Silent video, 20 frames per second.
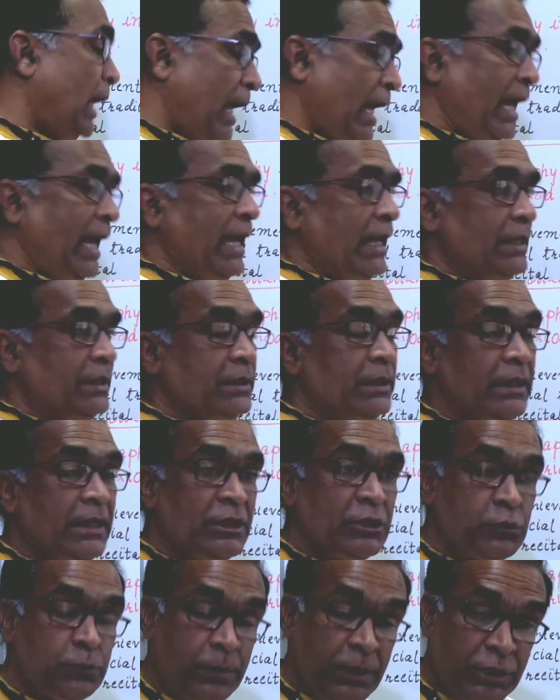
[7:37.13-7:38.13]
and
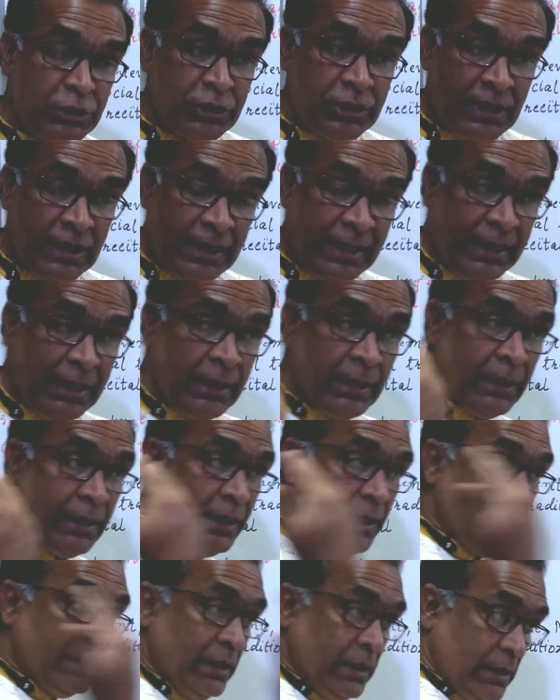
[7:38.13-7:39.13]
especially
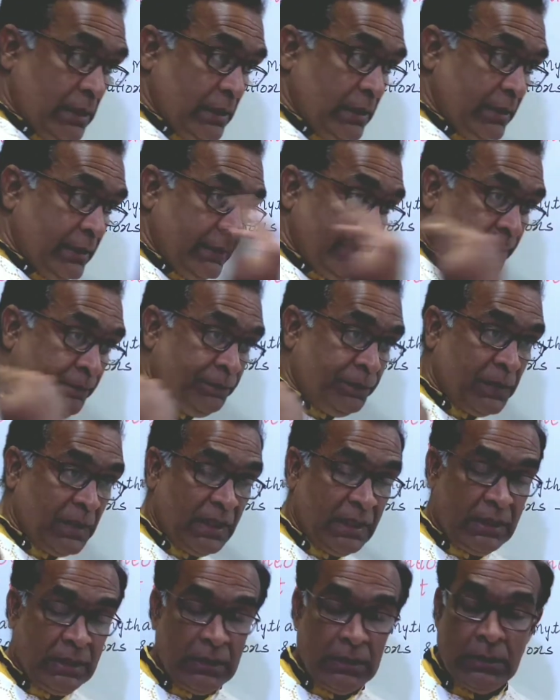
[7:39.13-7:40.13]

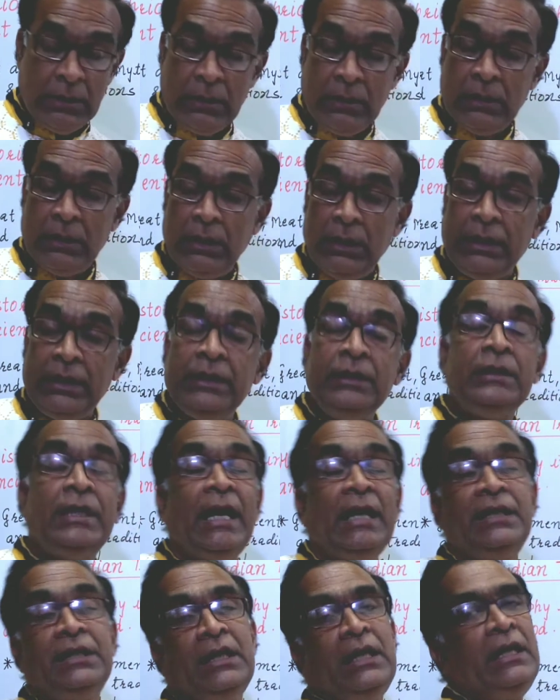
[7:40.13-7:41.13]
in
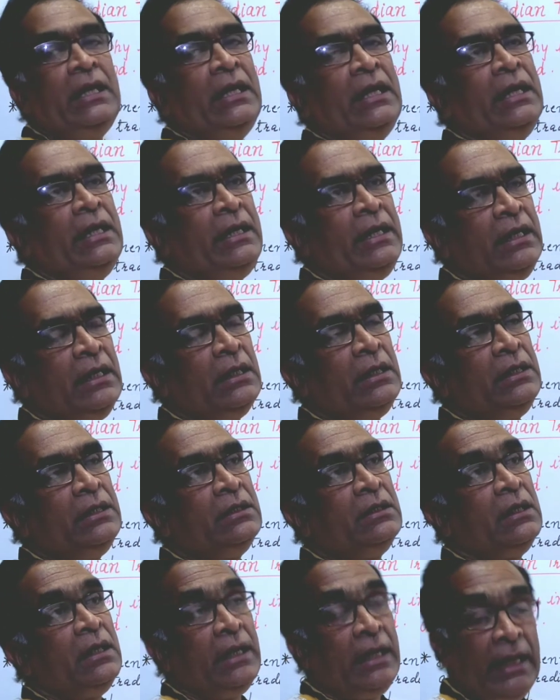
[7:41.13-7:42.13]
that area,
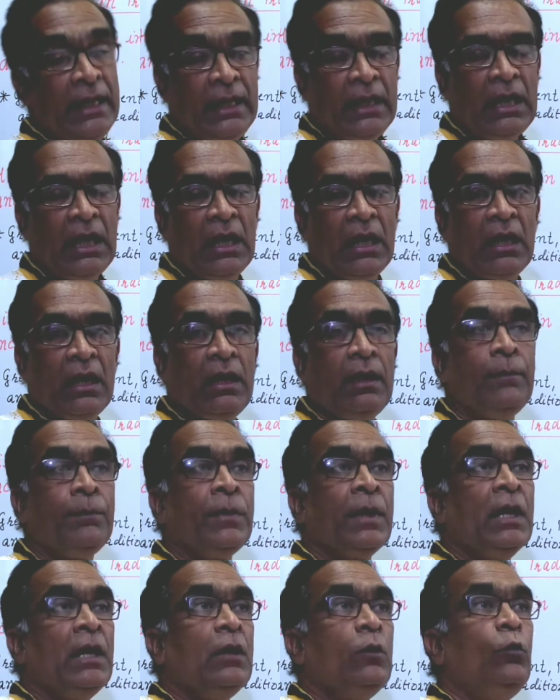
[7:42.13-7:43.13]
in the era
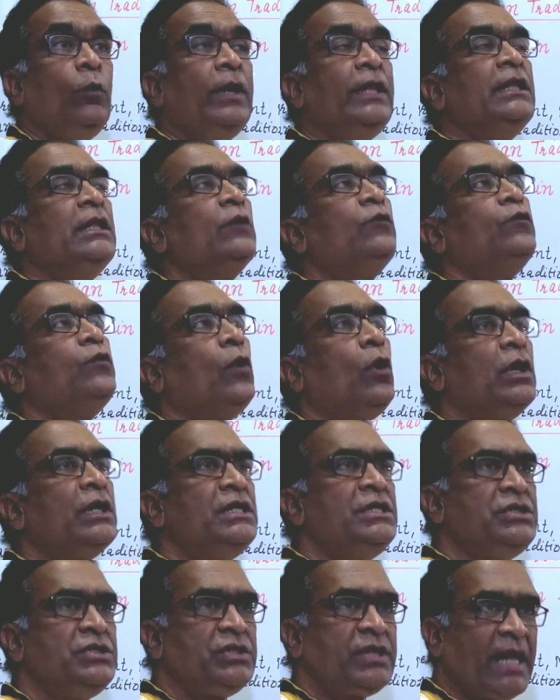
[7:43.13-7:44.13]
when the
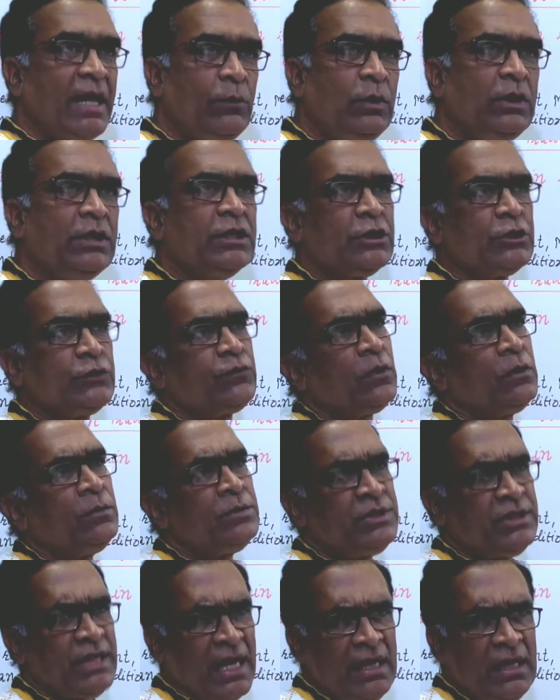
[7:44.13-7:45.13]
foreign travelers
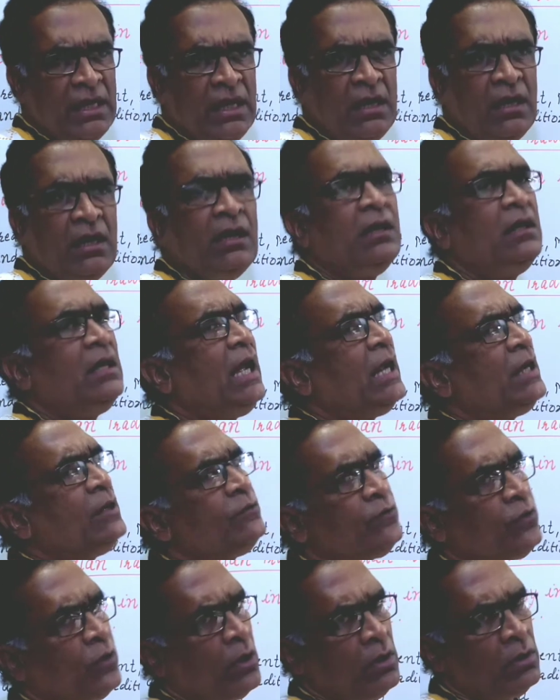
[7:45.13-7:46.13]
from China
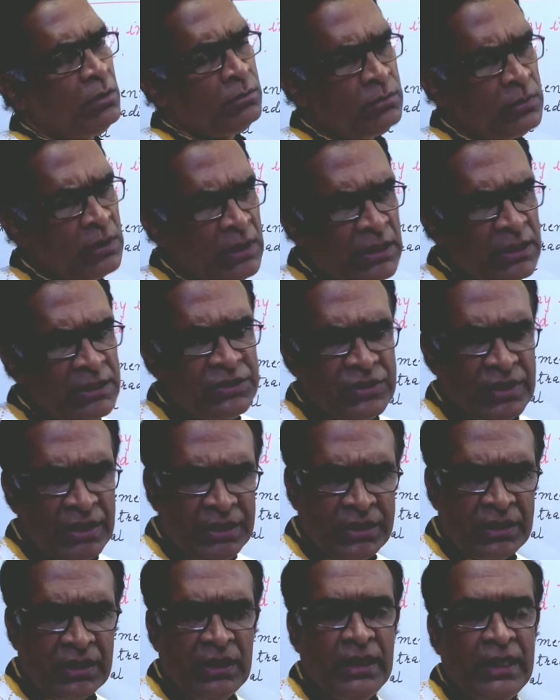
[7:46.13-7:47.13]
and from
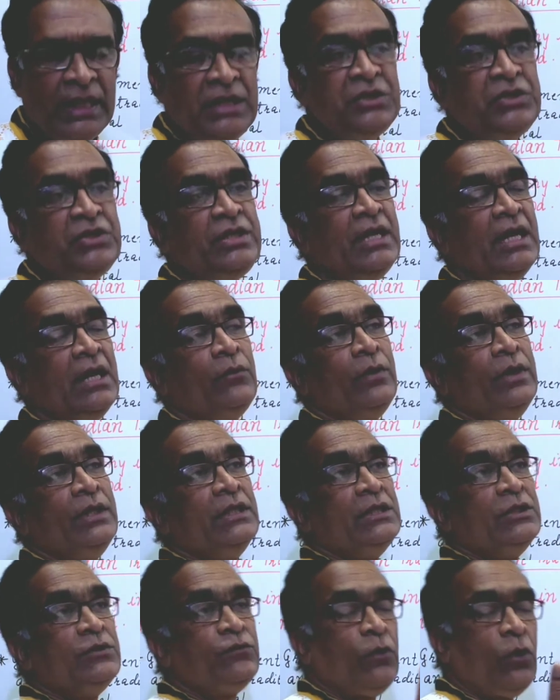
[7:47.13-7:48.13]
Central Asia,
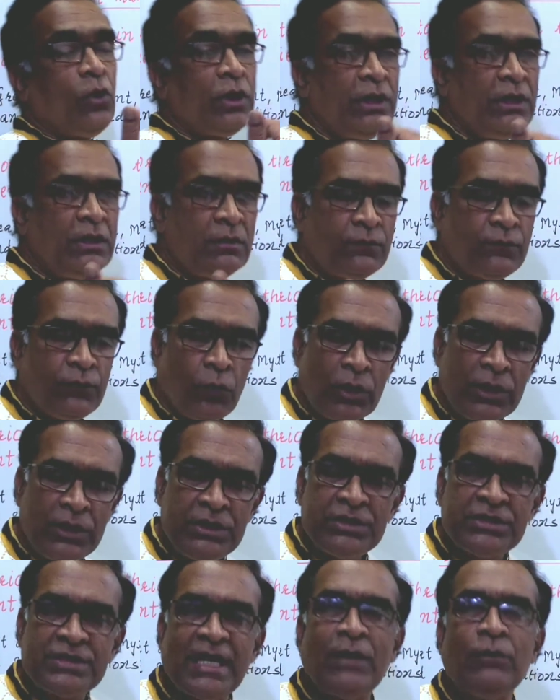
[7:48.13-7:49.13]
when these
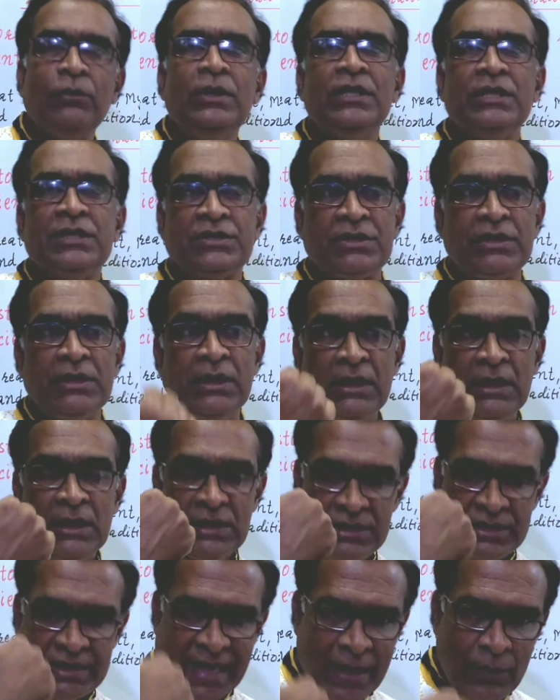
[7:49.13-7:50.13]
foreign travelers
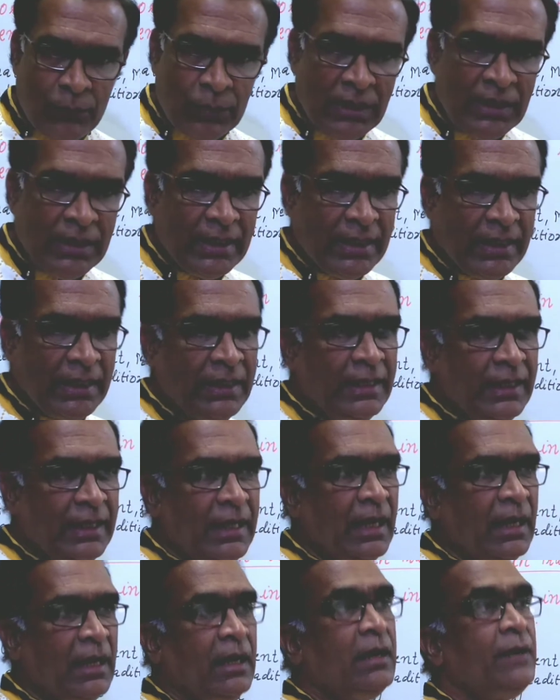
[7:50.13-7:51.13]
traveled
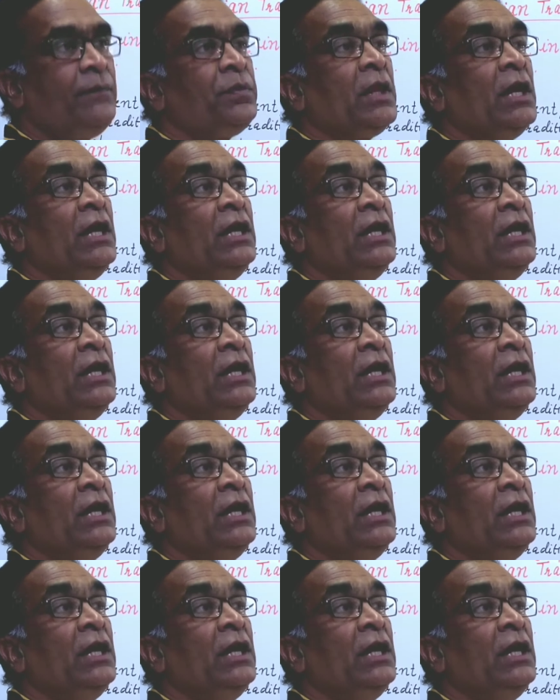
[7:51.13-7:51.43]
India,